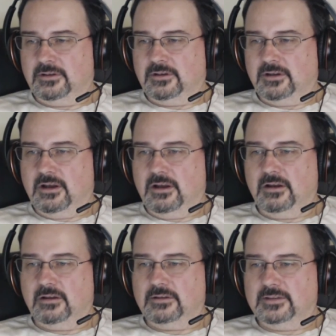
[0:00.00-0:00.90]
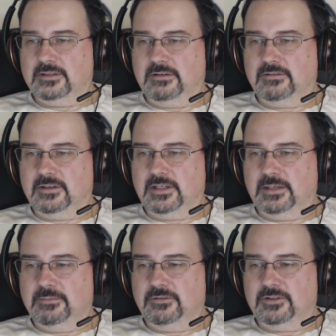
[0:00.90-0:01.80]
It doesn't have the name
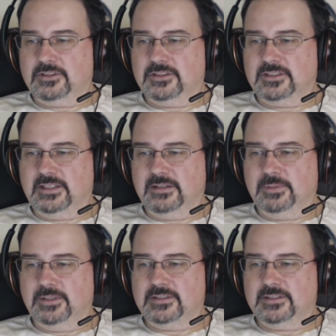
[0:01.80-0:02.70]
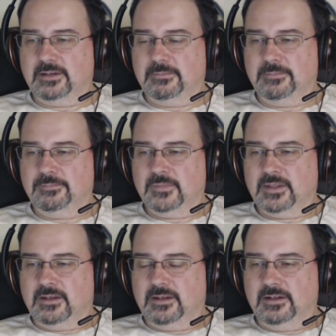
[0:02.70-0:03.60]
of it just here, but
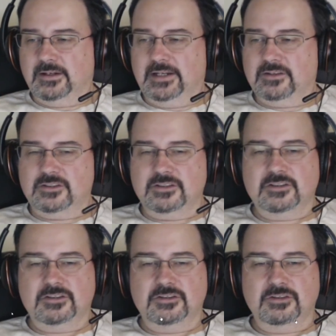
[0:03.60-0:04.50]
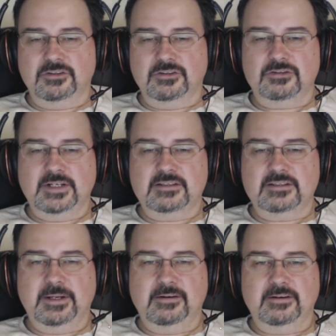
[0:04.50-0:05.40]
it allows you to do
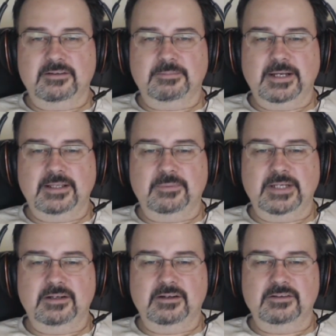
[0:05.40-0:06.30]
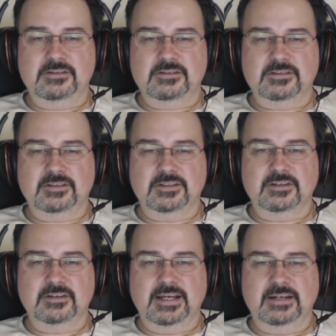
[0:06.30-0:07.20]
transparent Putty windows
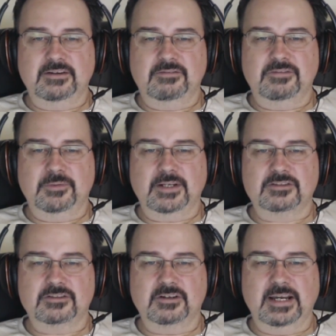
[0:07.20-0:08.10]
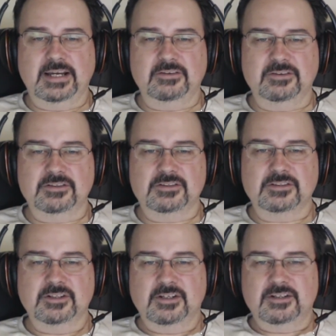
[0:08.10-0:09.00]
and add a few extra add-ons
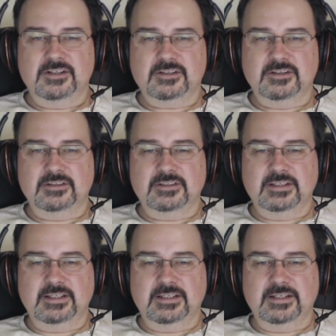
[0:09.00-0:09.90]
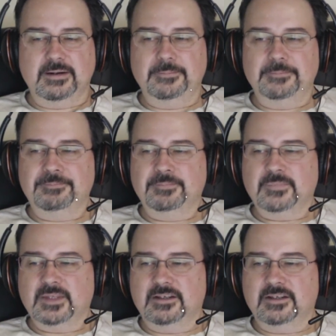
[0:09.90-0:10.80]
so that you
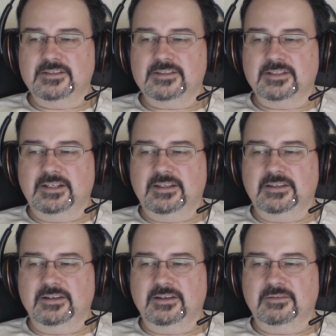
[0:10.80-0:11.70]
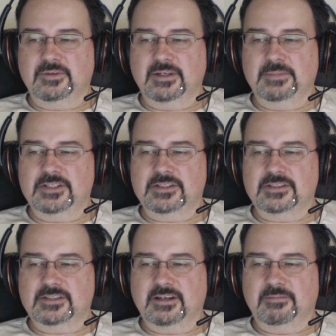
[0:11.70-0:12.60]
can see the images and
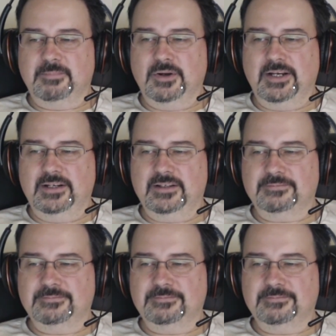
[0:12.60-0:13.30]
stuff behind it.